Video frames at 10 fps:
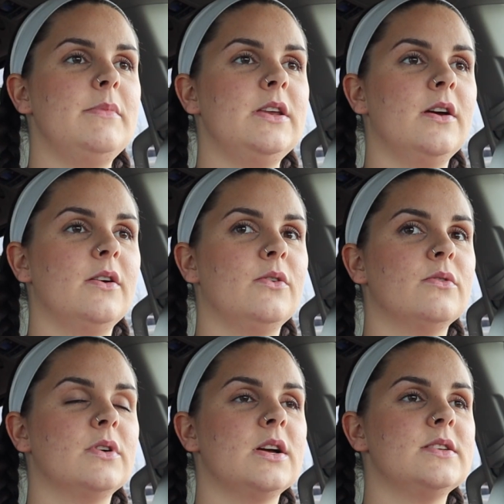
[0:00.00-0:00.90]
me
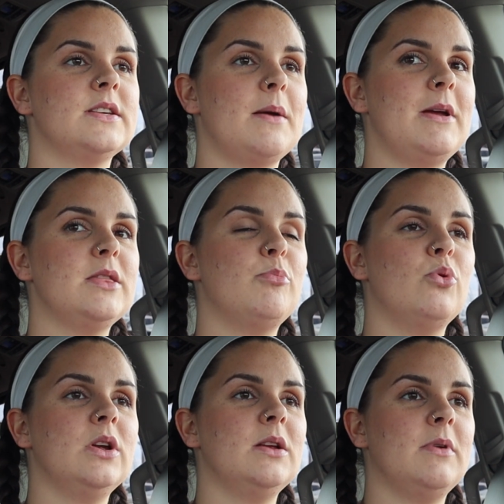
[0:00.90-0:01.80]
know, because I'm at the
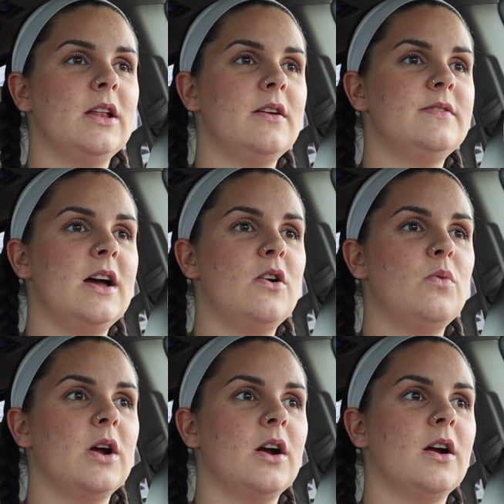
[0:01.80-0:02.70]
point in my life now
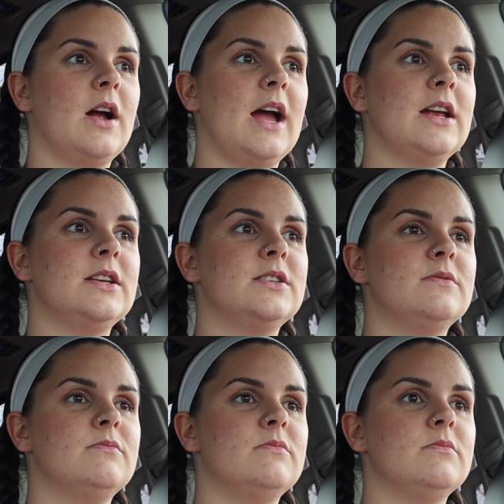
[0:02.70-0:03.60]
where I
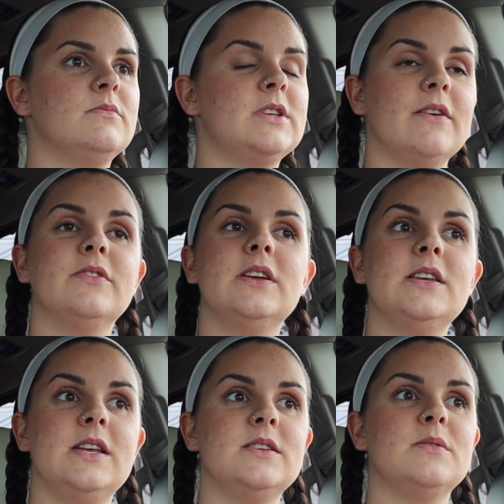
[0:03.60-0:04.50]
definitely
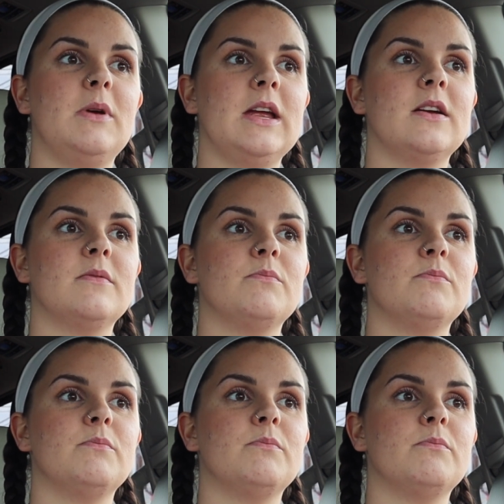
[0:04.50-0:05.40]
need to make
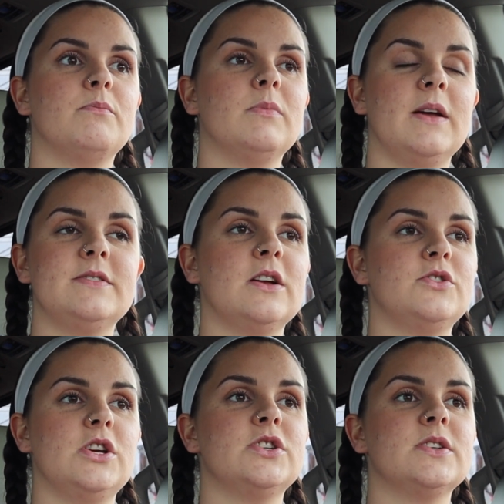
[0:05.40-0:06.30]
lifestyle
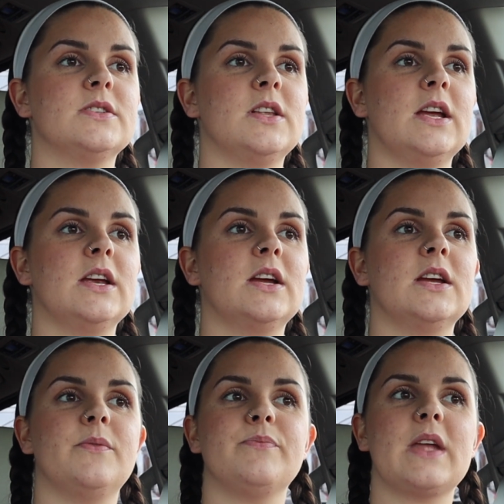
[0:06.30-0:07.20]
changes. Like,
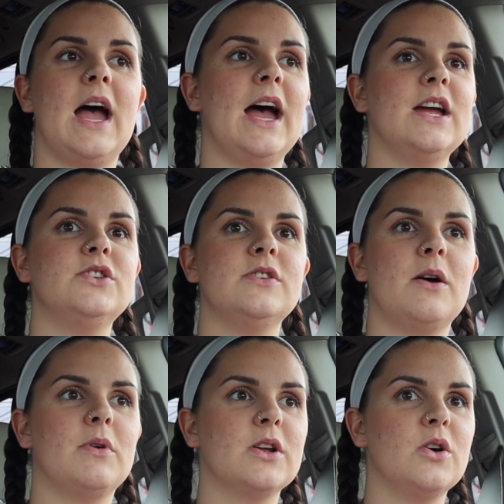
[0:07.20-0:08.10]
I do
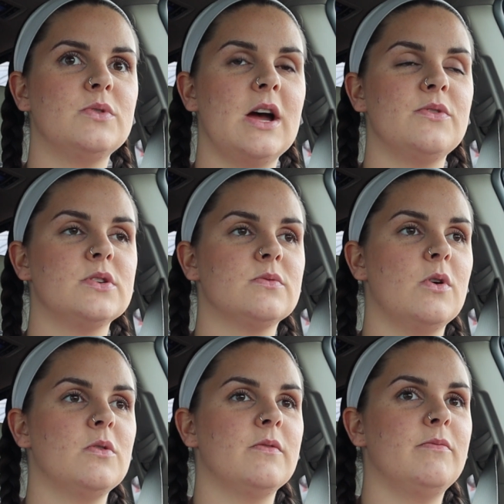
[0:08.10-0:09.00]
not want to go down this
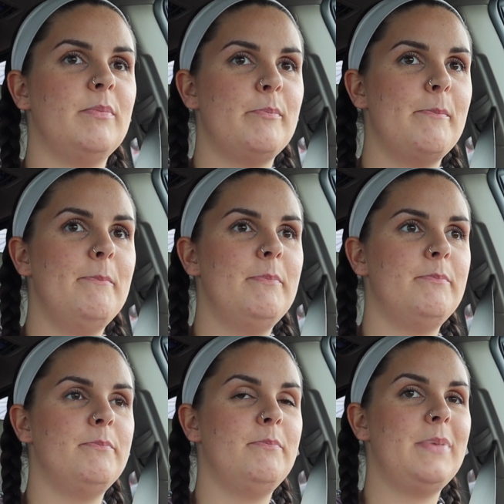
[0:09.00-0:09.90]
road
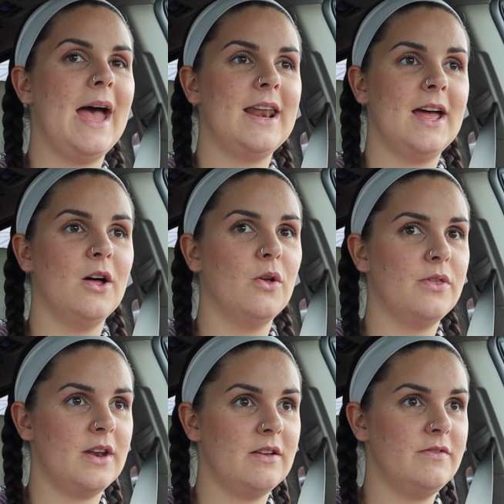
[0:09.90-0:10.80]
of bad
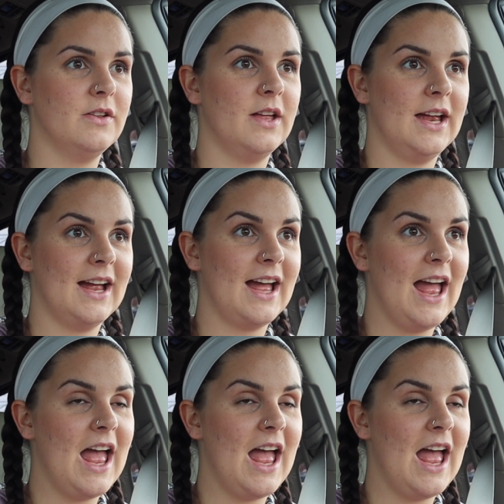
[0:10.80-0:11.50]
health, and I feel like